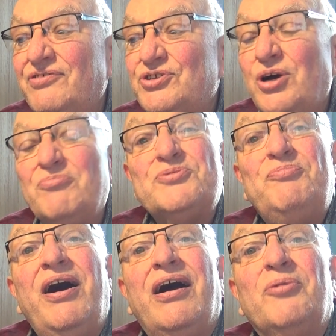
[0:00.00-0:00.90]
And Thomas
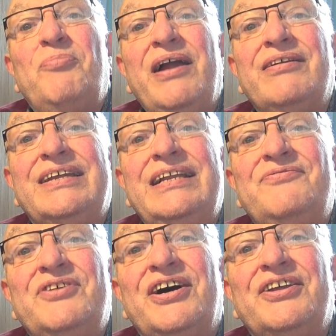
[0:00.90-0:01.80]
Parr apparently
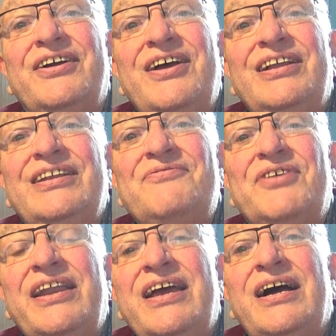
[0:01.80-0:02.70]
lived
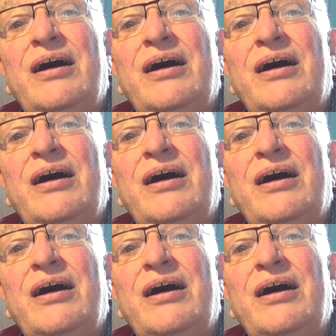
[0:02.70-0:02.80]
that.